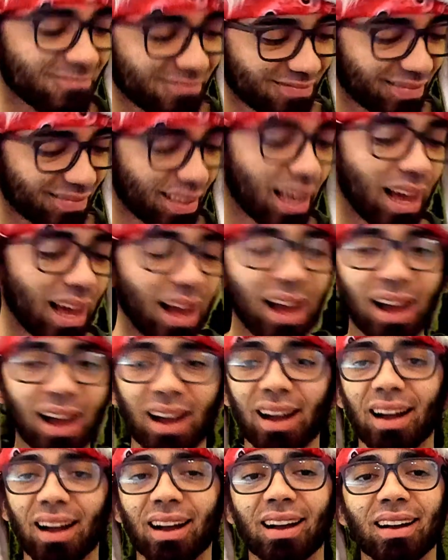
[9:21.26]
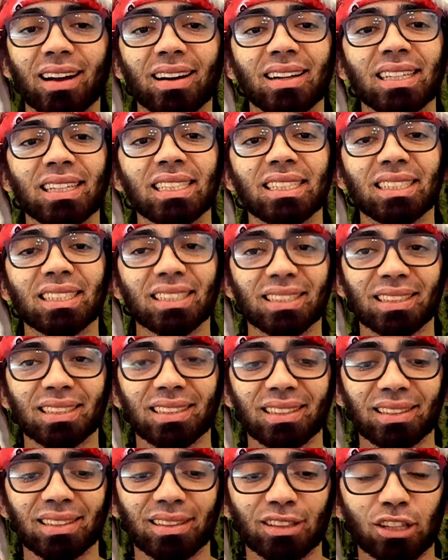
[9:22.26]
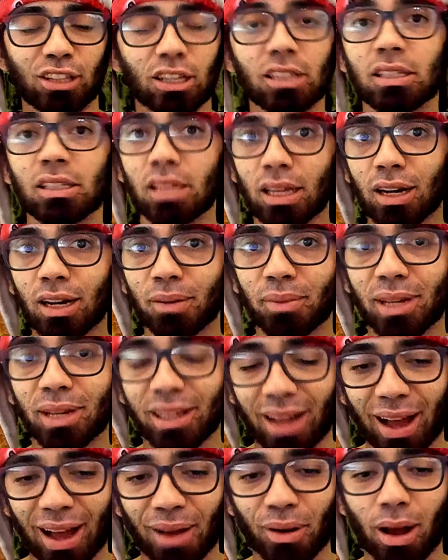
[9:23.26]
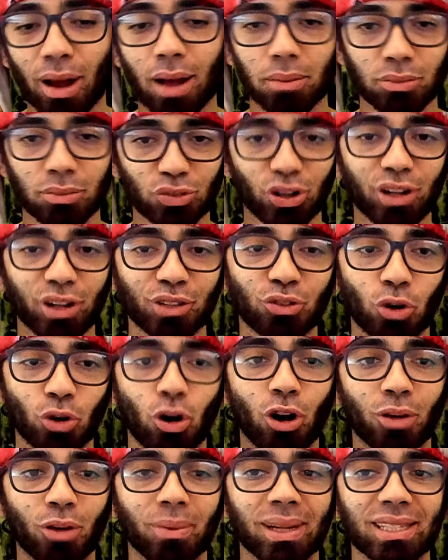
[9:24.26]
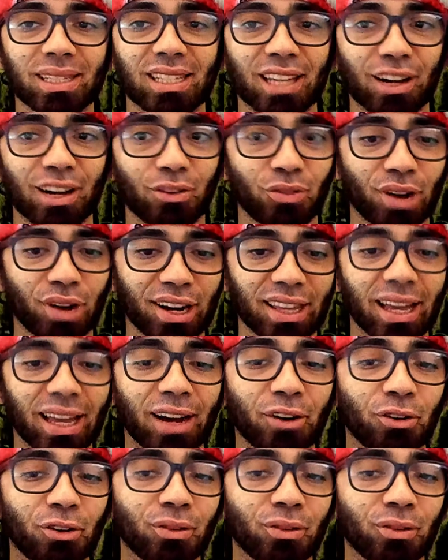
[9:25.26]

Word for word: Ah. It's hitting me. I I'm trying to hold myself right now.